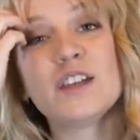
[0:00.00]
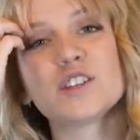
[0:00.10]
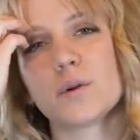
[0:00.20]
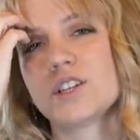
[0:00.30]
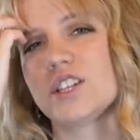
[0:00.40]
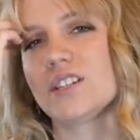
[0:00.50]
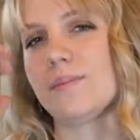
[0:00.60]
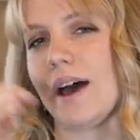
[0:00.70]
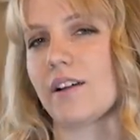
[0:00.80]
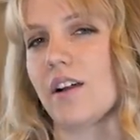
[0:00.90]
So it's just a
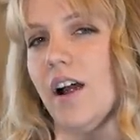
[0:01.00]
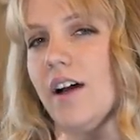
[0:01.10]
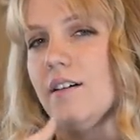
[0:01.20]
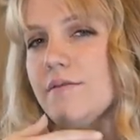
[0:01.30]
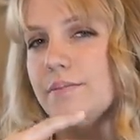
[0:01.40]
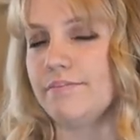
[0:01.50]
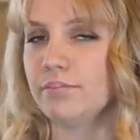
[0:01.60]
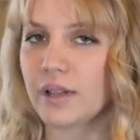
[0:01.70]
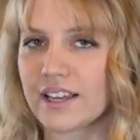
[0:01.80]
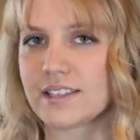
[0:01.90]
matter of
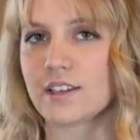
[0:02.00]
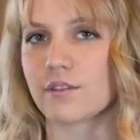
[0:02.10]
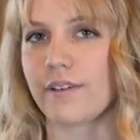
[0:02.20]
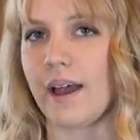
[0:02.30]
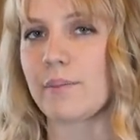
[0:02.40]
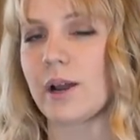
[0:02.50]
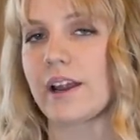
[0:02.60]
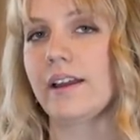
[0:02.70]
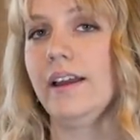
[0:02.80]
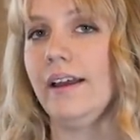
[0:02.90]
placing your
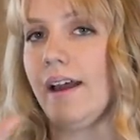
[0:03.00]
fabric